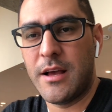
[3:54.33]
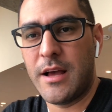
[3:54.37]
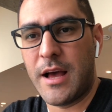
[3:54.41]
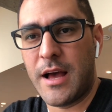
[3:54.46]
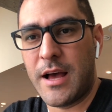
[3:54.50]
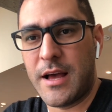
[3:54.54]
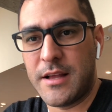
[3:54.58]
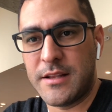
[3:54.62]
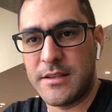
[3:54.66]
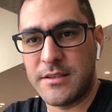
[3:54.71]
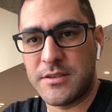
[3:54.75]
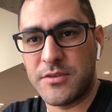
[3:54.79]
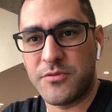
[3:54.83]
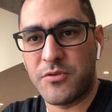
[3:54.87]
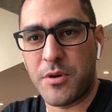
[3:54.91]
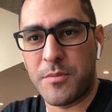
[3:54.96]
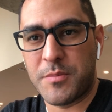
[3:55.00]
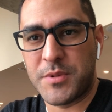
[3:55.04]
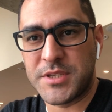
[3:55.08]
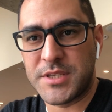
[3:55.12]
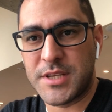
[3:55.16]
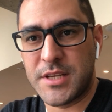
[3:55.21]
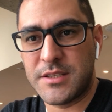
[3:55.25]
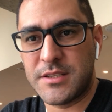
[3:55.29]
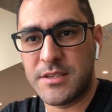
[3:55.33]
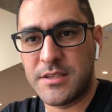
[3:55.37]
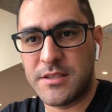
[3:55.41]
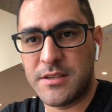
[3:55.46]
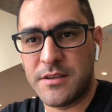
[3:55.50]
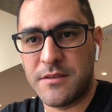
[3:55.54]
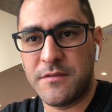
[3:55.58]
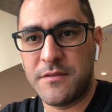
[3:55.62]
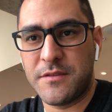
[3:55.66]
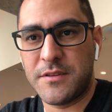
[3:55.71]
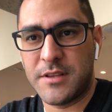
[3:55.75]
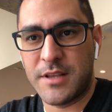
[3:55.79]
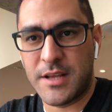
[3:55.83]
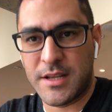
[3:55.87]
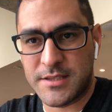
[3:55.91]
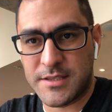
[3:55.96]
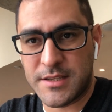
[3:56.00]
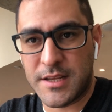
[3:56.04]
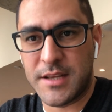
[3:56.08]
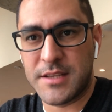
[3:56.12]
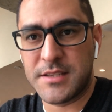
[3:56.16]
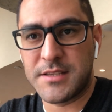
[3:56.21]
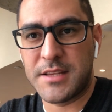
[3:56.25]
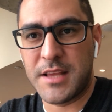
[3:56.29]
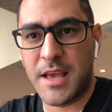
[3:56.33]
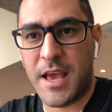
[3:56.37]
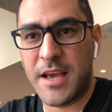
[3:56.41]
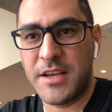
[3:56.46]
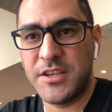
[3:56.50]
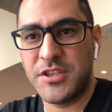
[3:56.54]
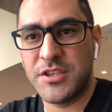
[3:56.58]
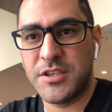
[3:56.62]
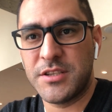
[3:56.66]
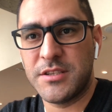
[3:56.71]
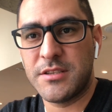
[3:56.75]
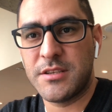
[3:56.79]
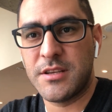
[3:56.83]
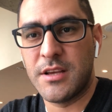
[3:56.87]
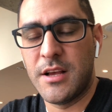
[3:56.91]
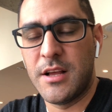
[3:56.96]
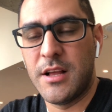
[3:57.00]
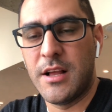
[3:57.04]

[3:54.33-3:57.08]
and the representative, that's us, the agent.